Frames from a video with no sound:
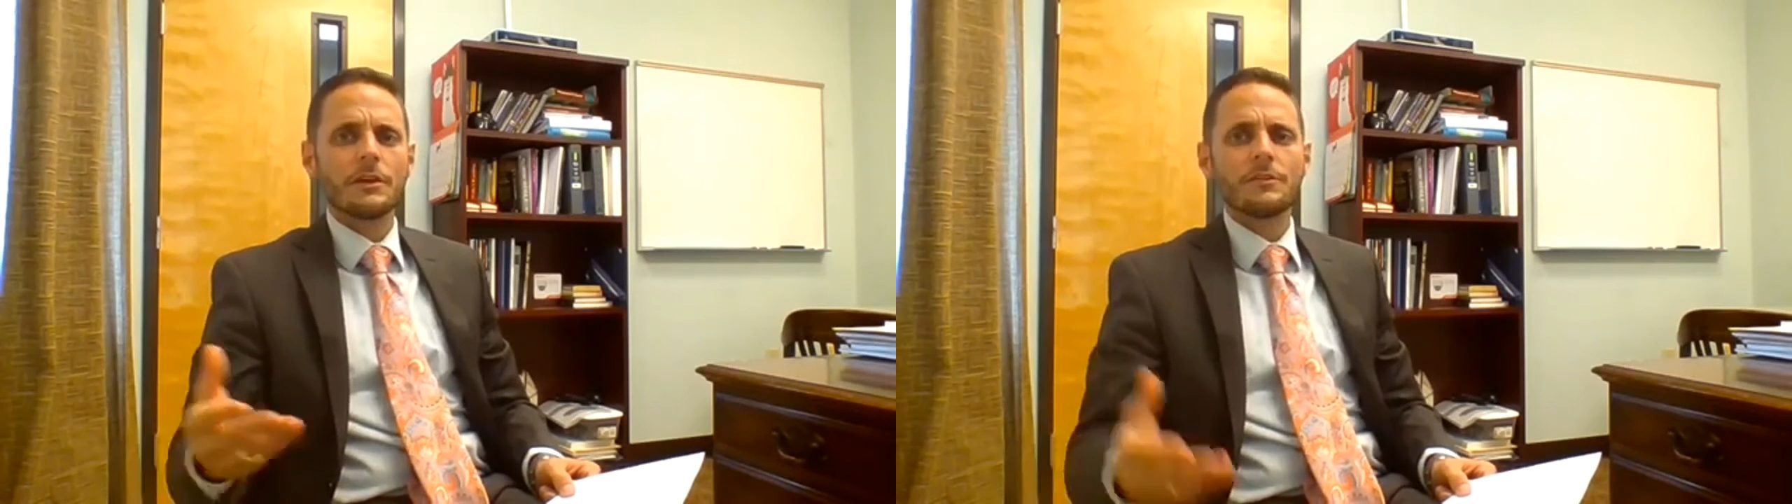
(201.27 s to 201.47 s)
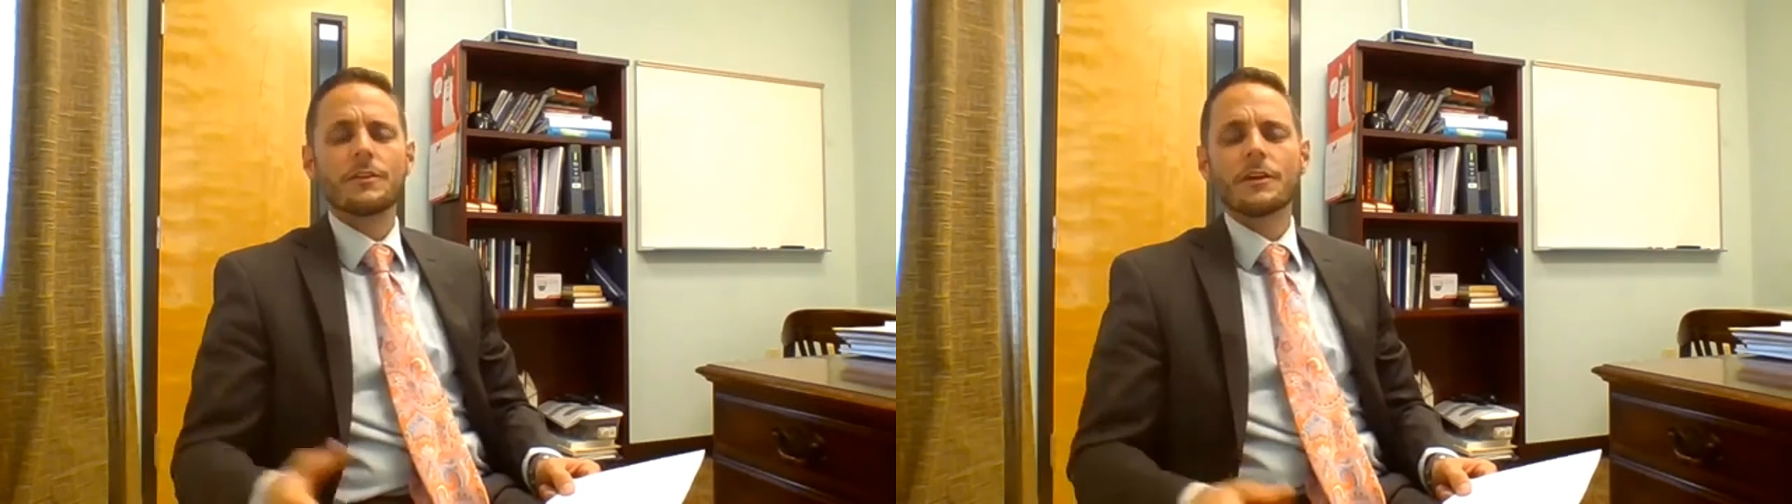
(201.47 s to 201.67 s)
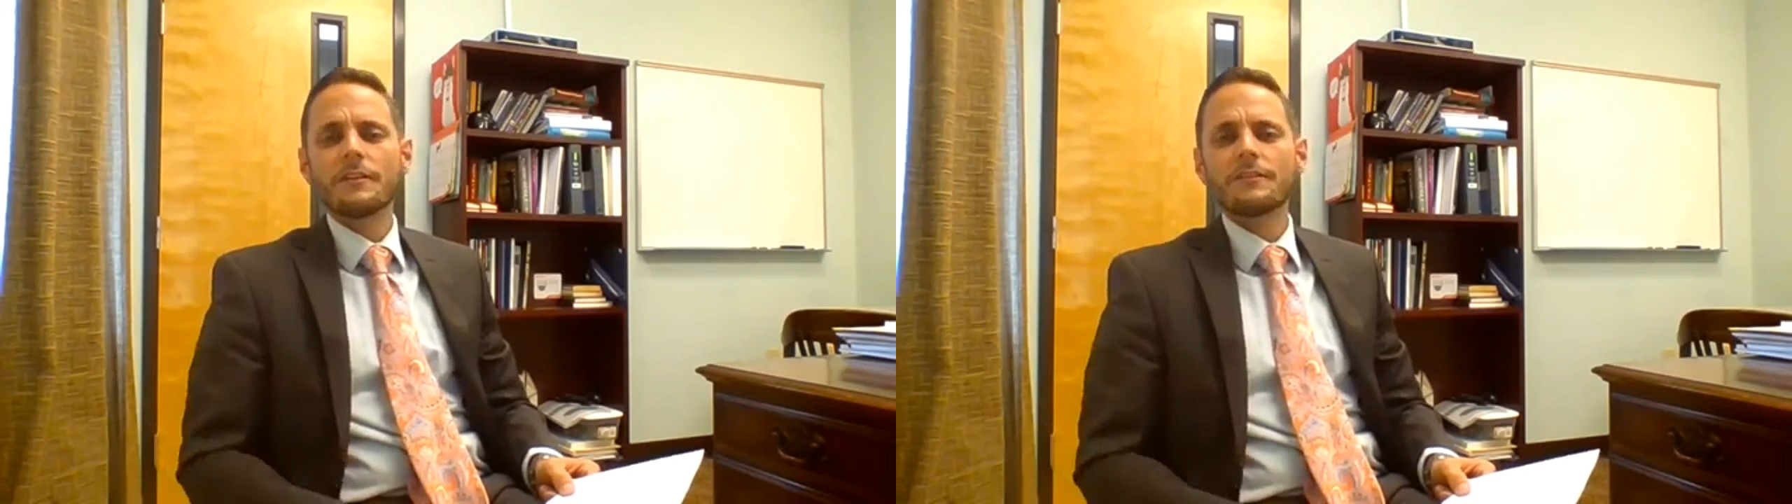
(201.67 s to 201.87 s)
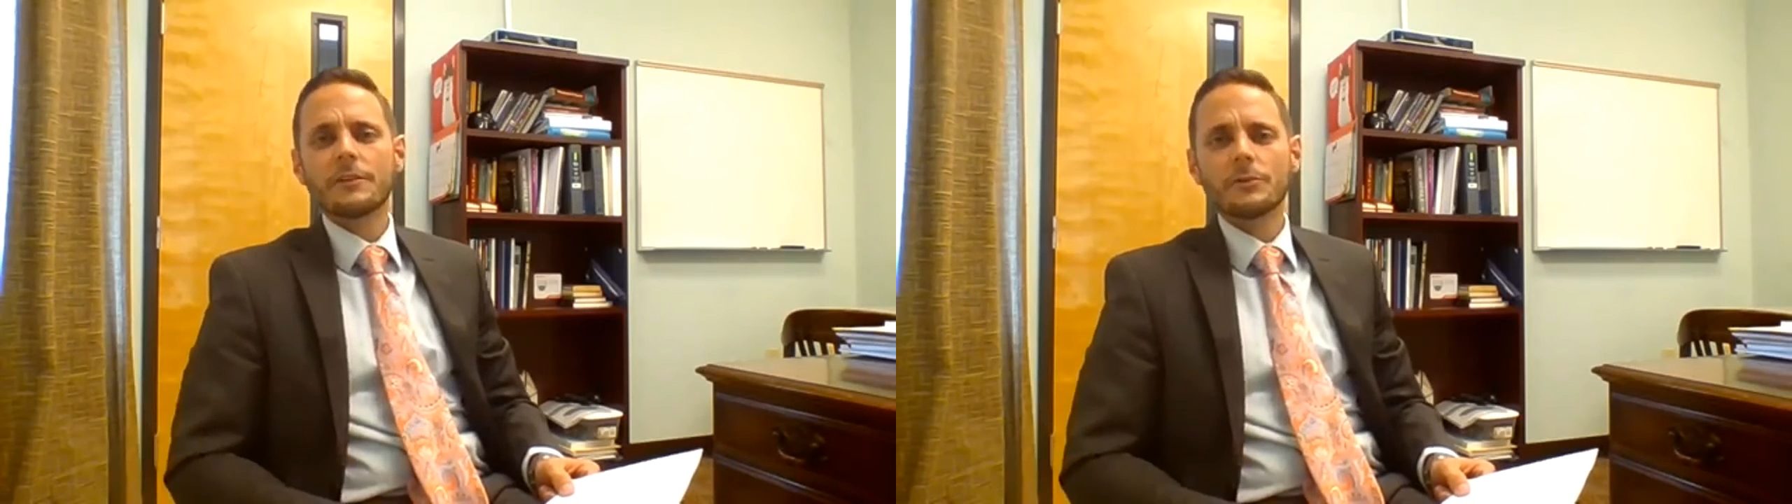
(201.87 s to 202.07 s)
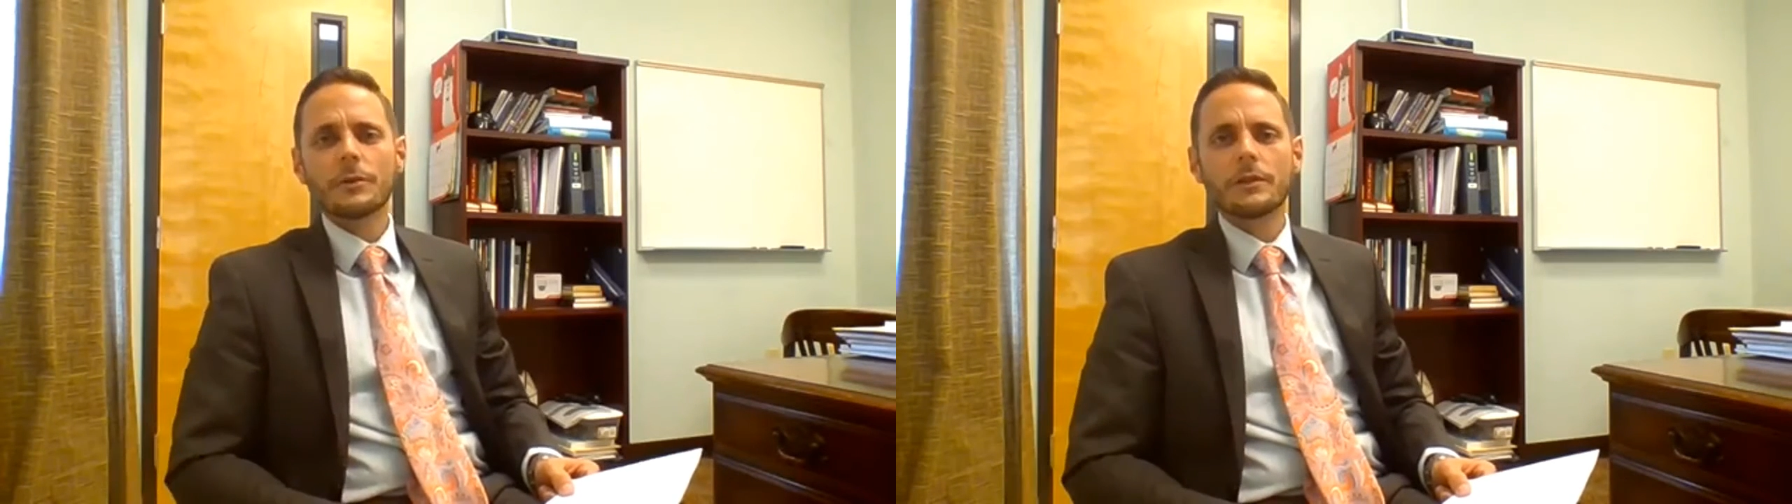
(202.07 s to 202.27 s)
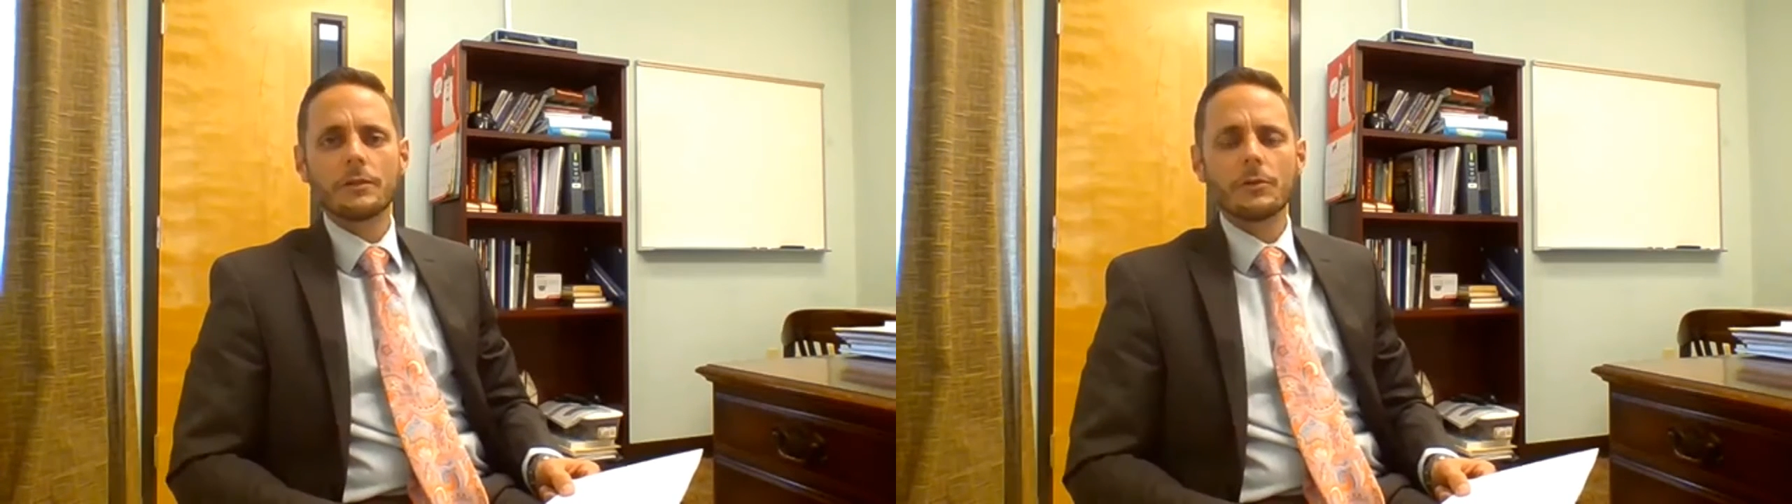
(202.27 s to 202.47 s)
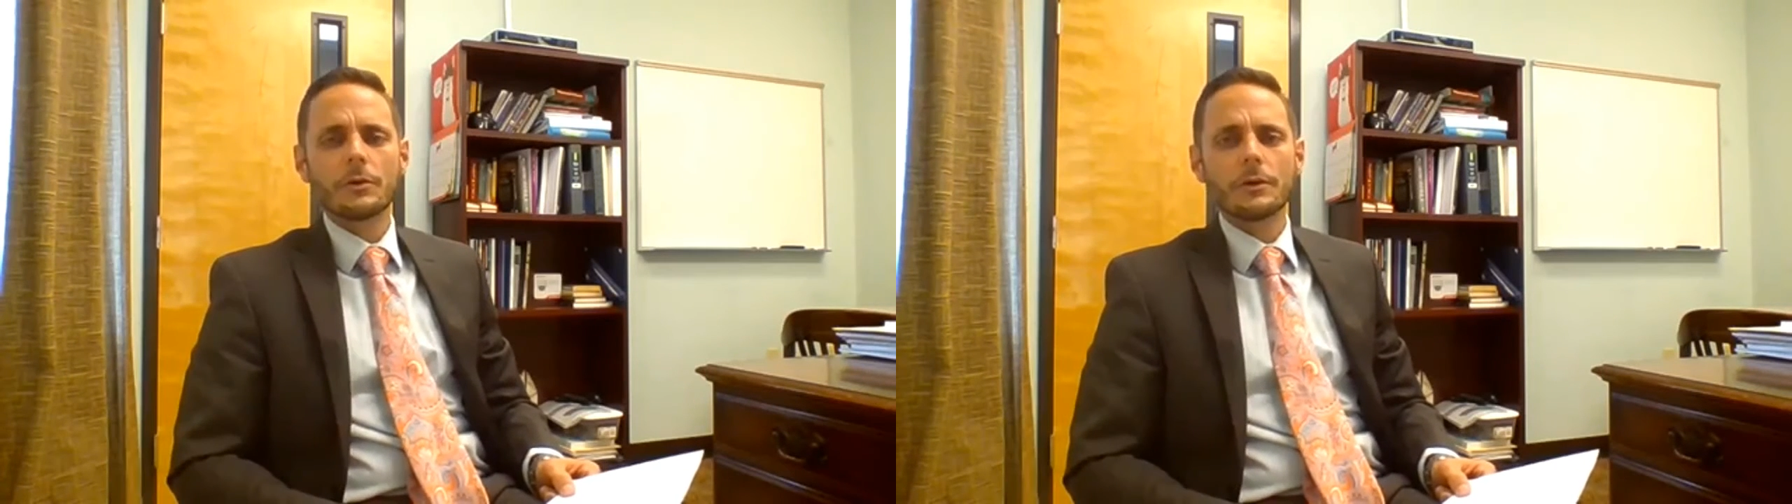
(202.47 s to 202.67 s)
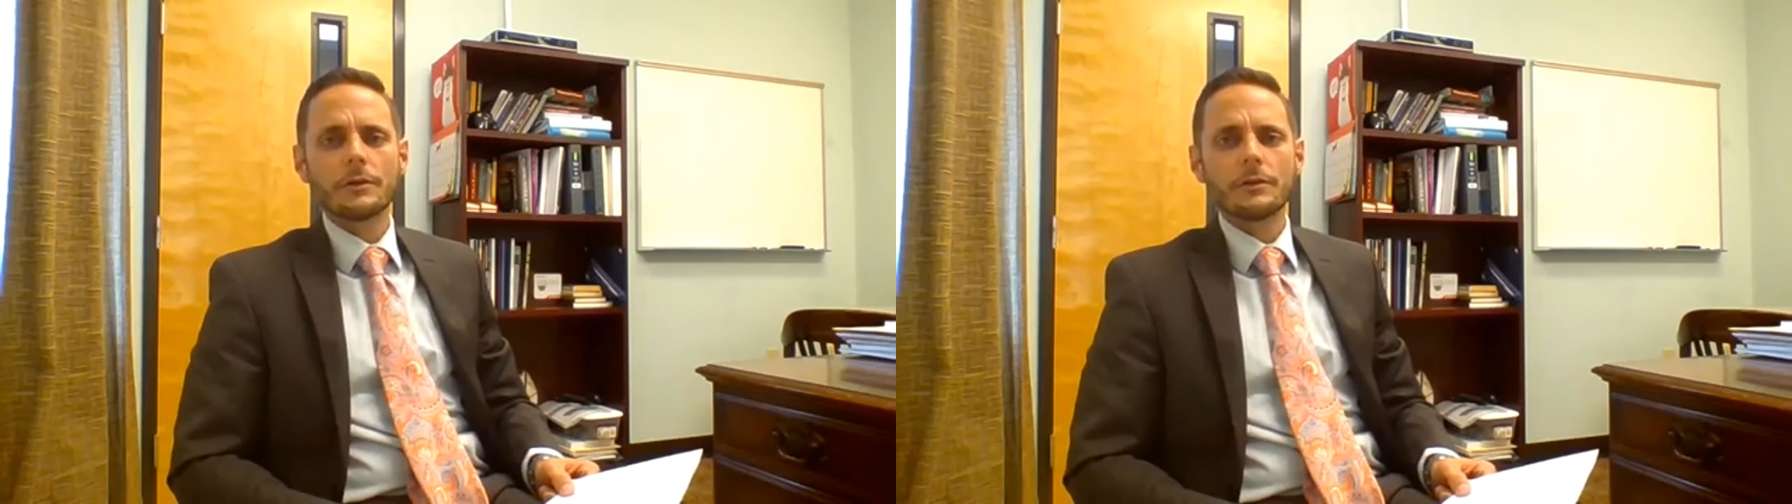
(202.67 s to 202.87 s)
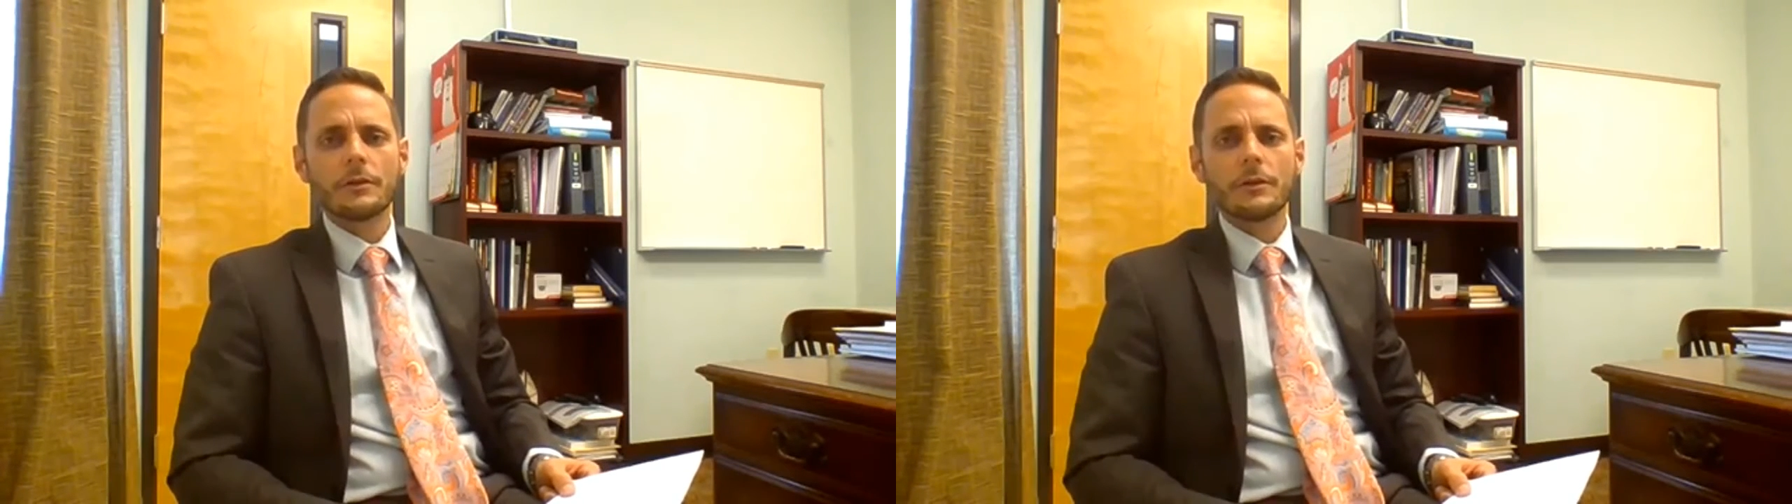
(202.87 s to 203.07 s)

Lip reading: if they're not following the Lord.